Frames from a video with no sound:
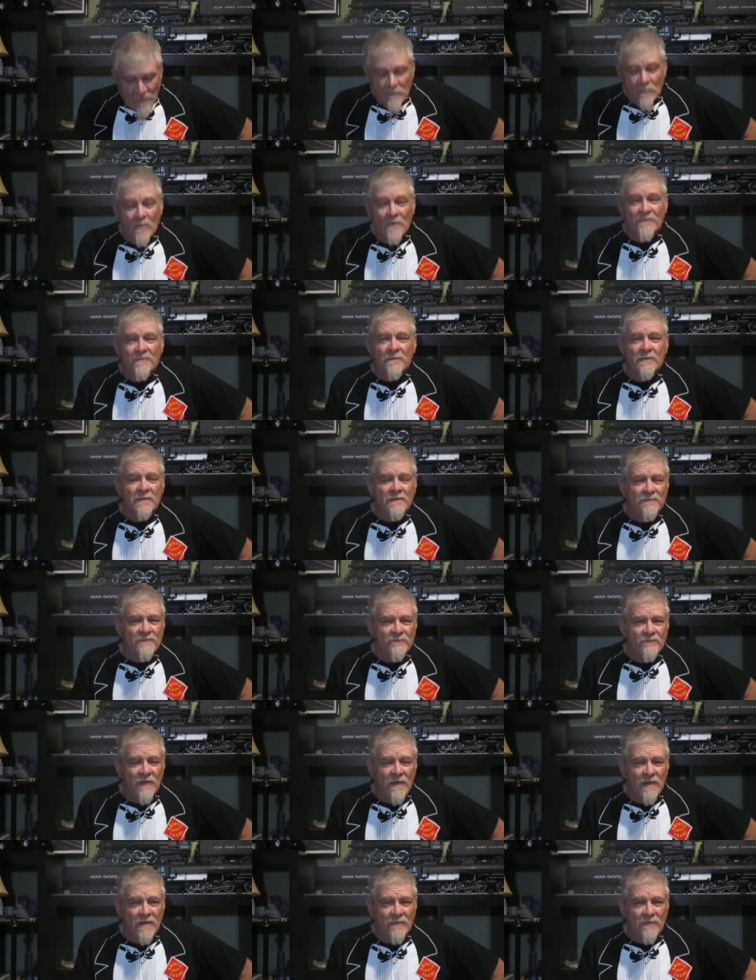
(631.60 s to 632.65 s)
Was it his
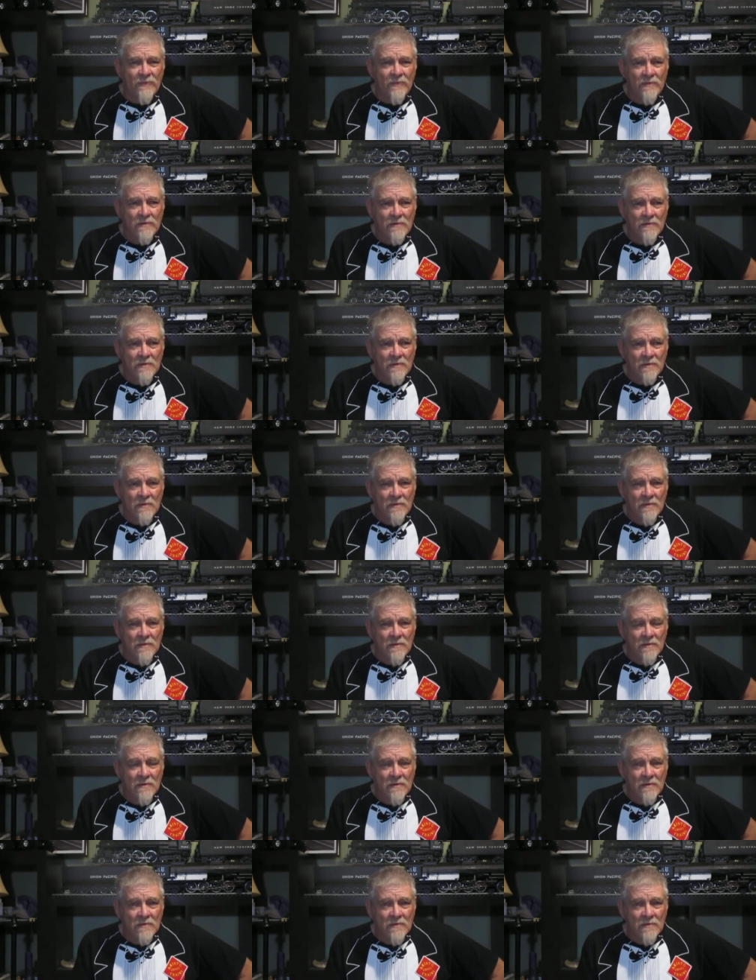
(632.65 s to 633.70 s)
faith?
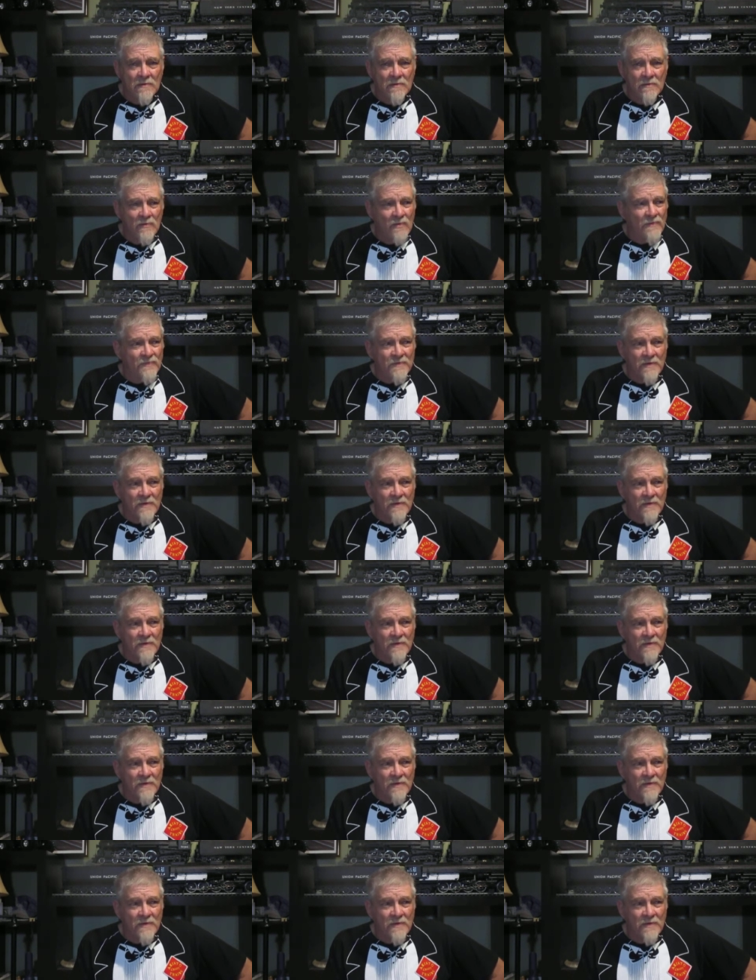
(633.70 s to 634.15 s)
Was